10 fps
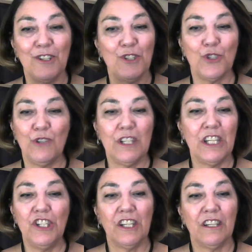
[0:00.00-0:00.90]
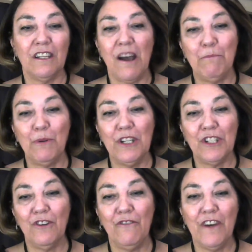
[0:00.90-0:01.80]
strategic and
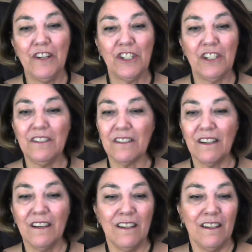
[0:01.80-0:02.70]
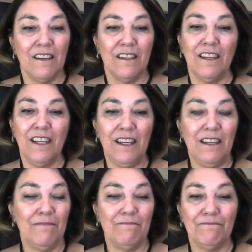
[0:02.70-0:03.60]
operational functions,
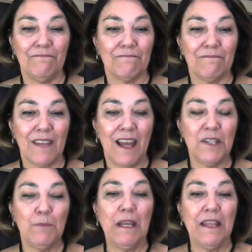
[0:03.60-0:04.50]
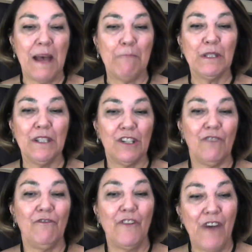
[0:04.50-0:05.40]
he has been in that
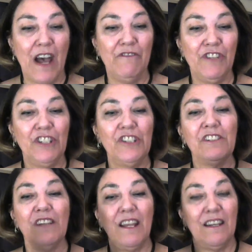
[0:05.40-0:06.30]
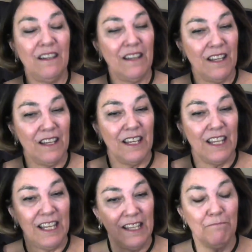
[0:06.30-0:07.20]
position for 5 years, and
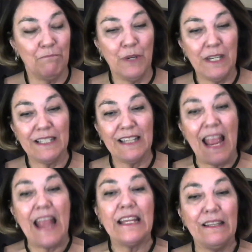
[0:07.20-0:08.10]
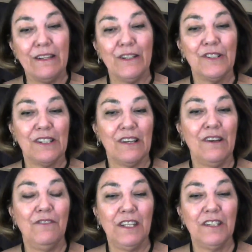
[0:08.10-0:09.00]
he brings 8 years
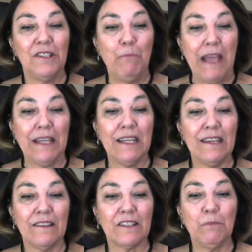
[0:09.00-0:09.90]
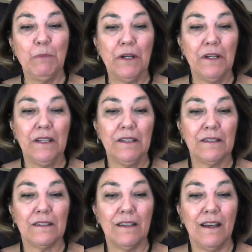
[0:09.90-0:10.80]
of his banking
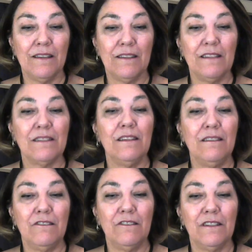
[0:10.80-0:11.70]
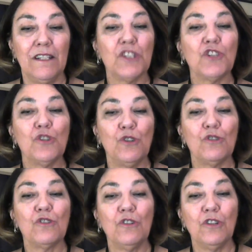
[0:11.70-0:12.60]
experience as a senior
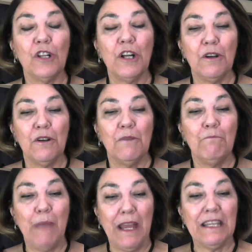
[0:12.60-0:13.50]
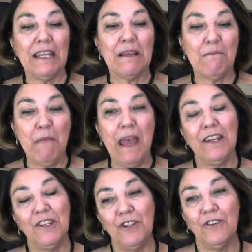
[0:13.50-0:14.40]
institutional banking
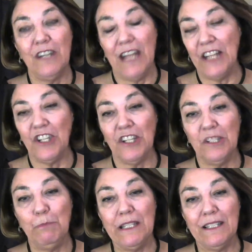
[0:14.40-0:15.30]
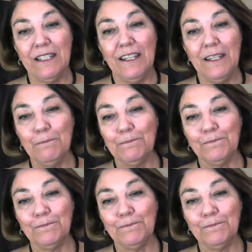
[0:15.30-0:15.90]
manager at HSBC.